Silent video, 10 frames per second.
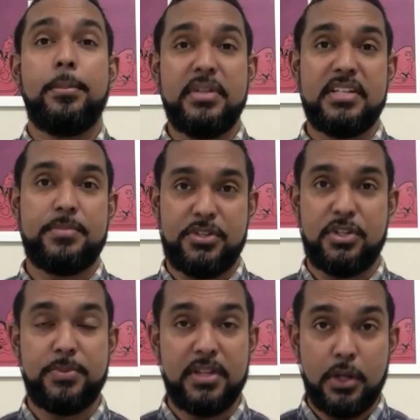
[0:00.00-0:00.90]
please
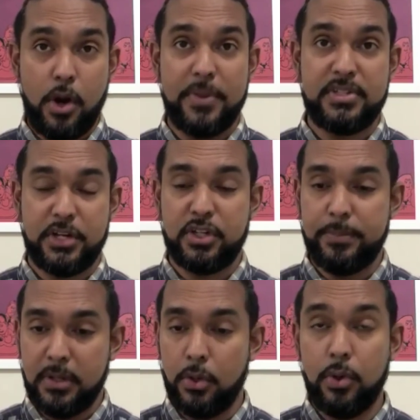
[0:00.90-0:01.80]
message me in the comment section
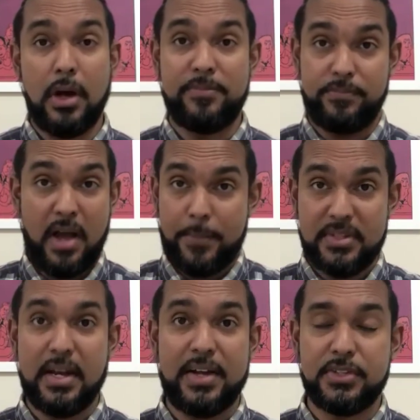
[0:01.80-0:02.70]
below. I'm happy
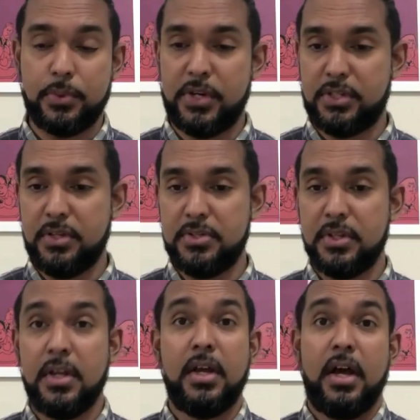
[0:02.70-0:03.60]
to answer questions.
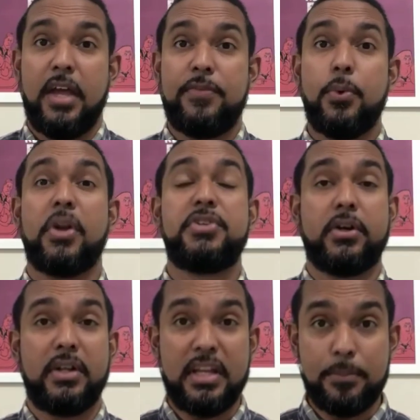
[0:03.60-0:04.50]
If you want to check
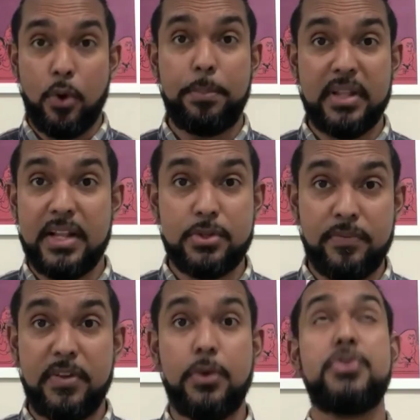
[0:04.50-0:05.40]
out any more playlists or
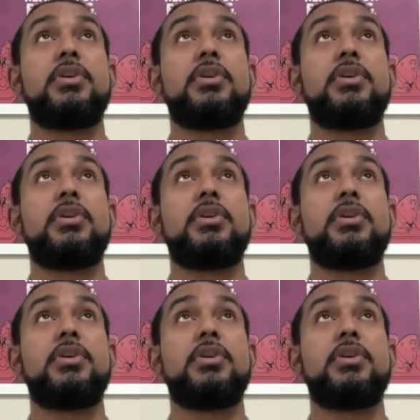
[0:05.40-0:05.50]
videos,